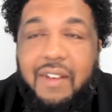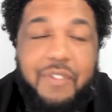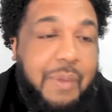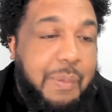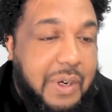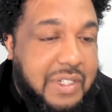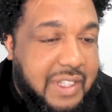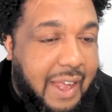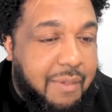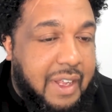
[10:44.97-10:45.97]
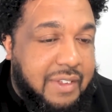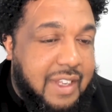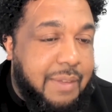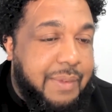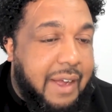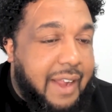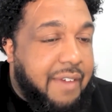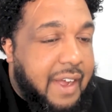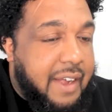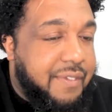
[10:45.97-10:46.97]
For me personally, it's not something
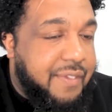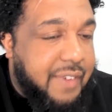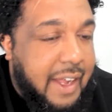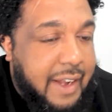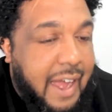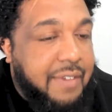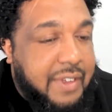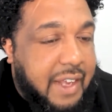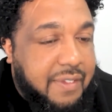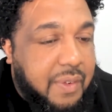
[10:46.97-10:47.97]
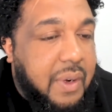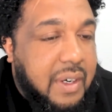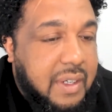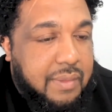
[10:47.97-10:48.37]
I'd advocate for.